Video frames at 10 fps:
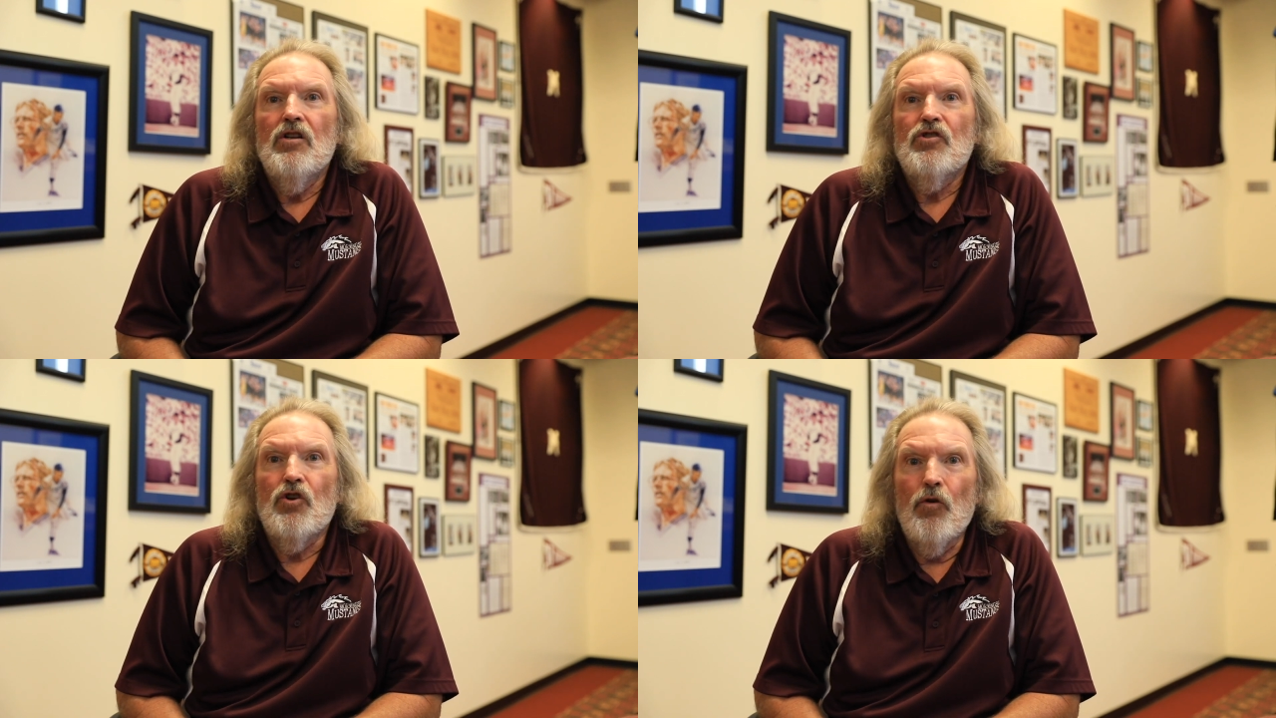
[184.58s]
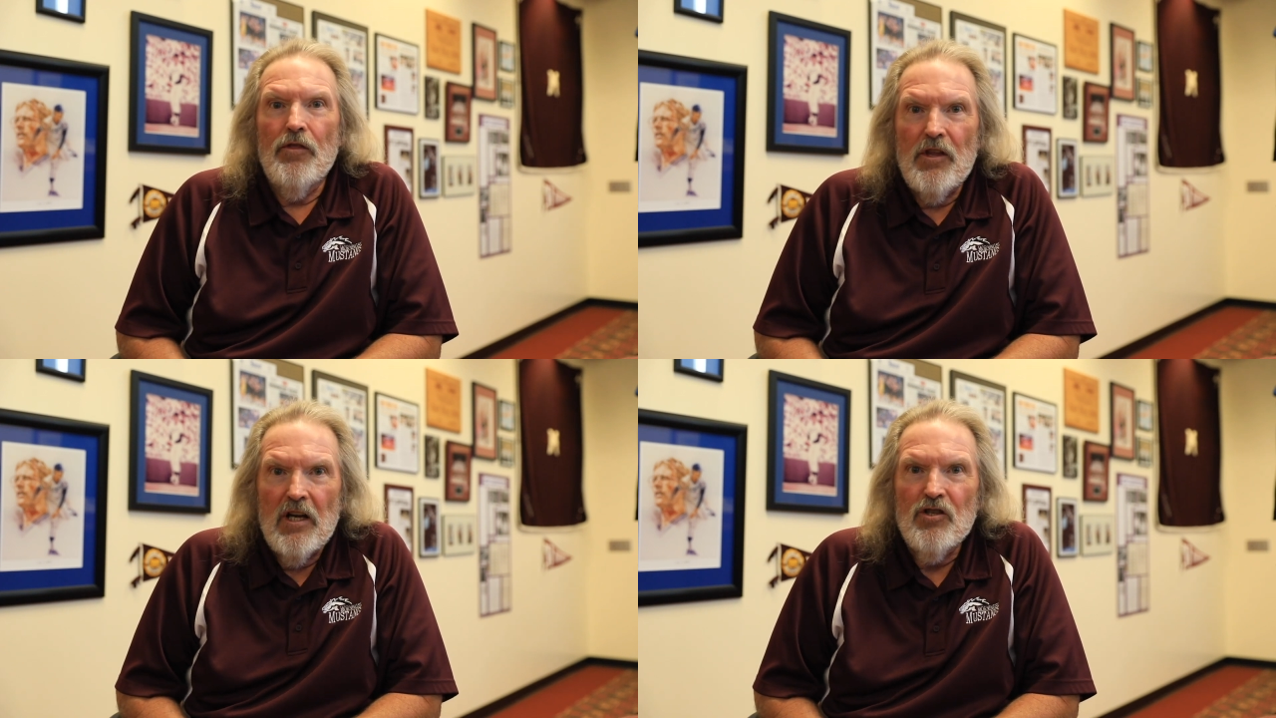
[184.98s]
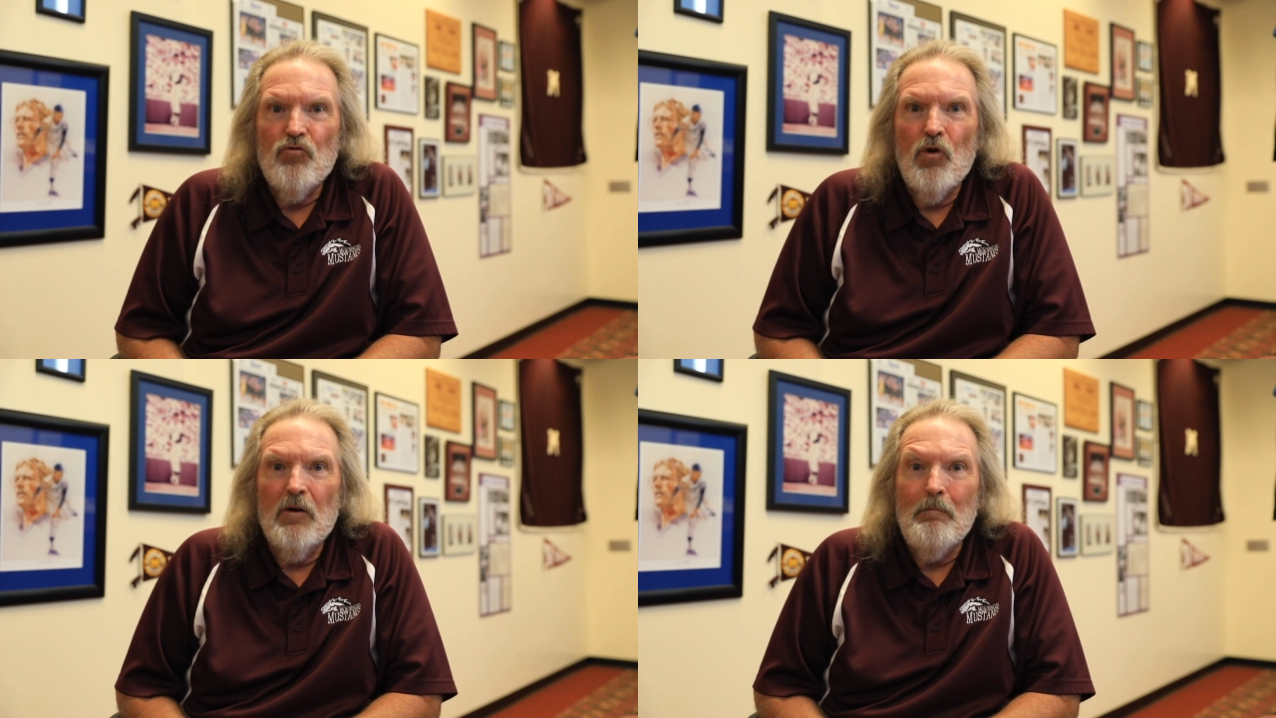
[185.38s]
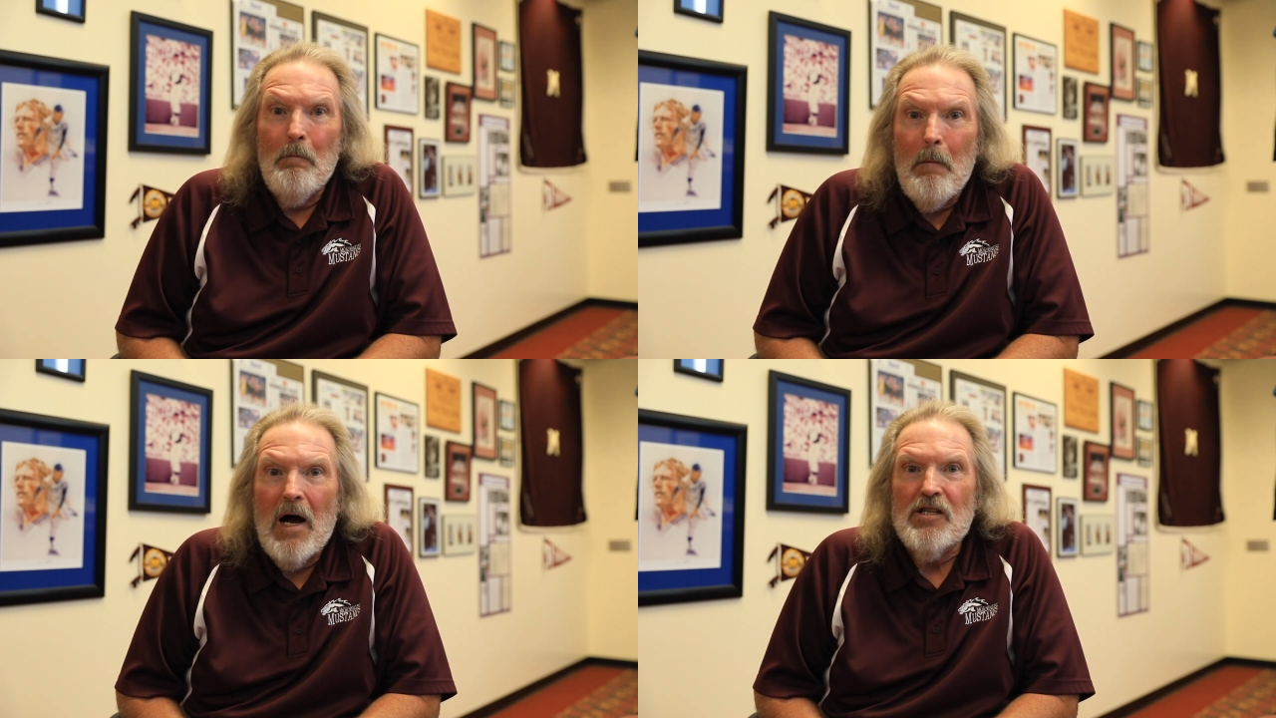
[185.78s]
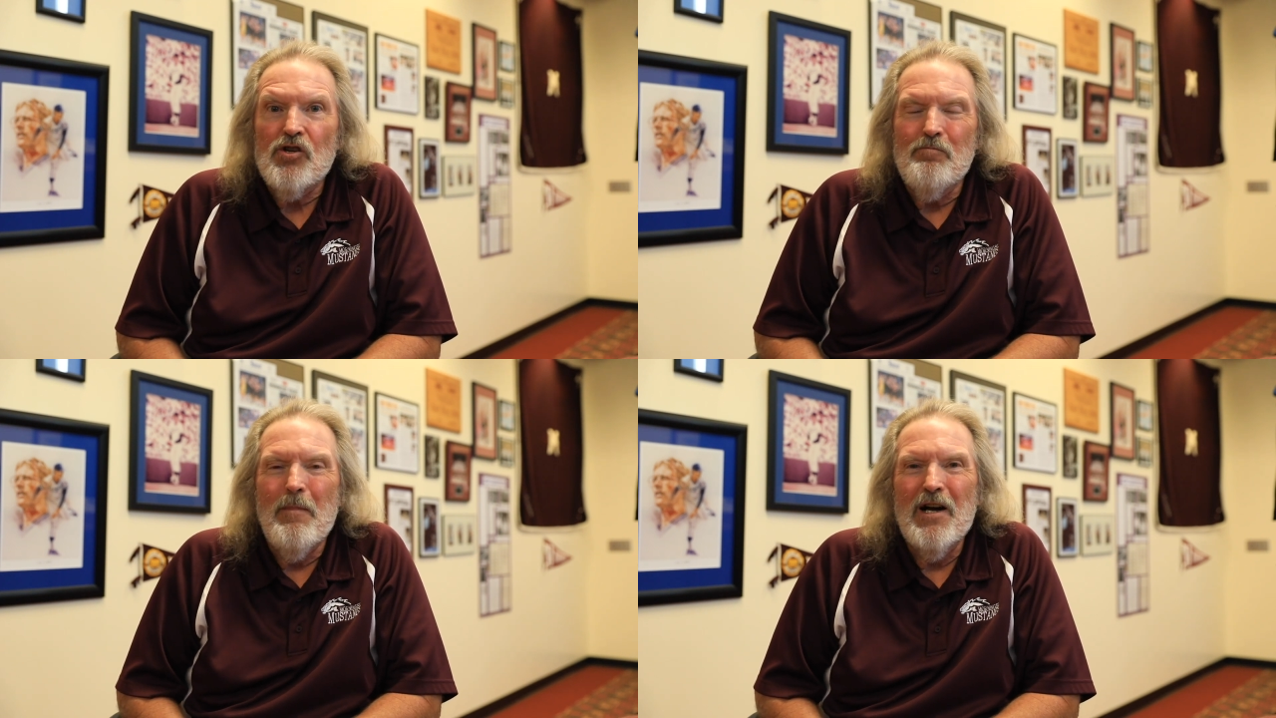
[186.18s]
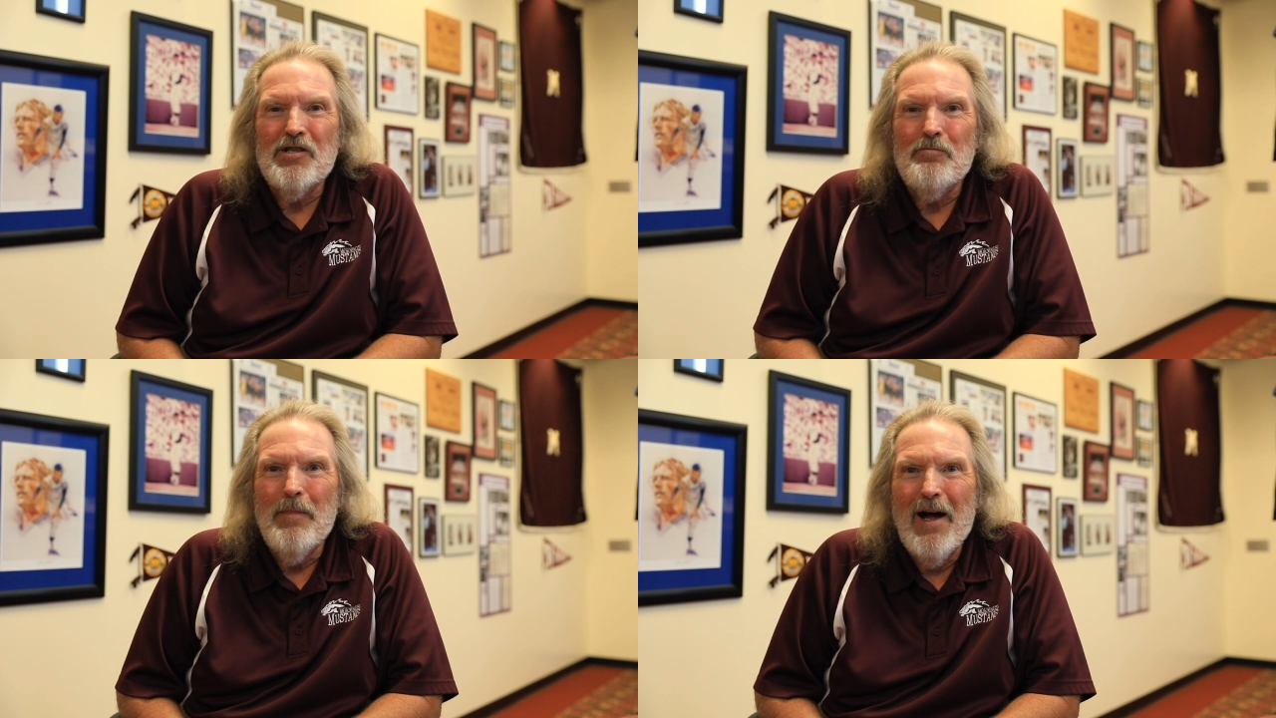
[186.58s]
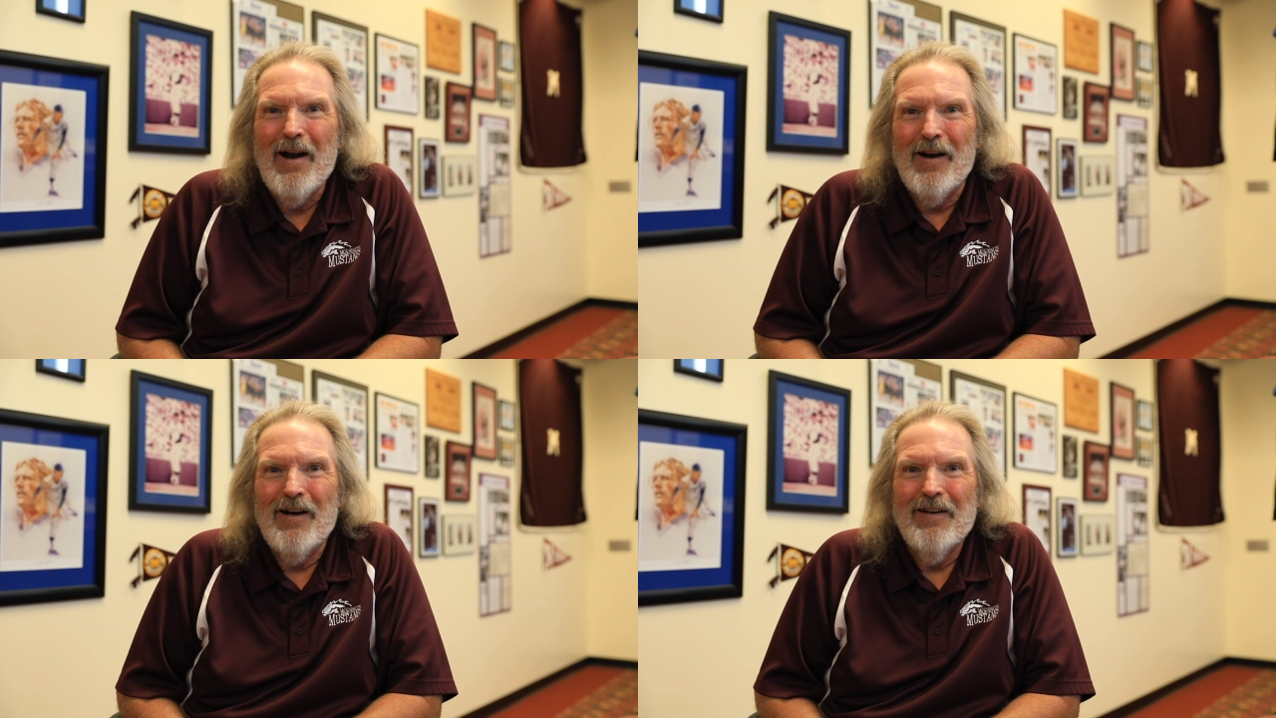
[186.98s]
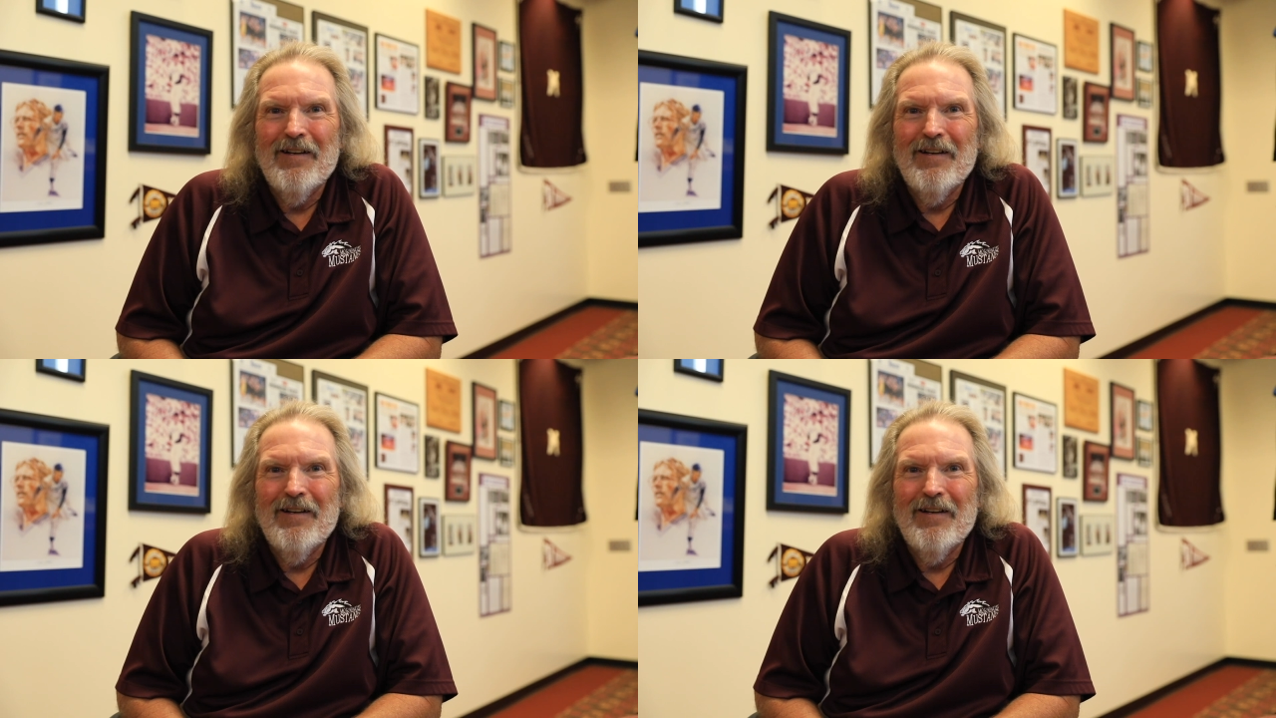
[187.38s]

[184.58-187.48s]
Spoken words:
So things were much, much better.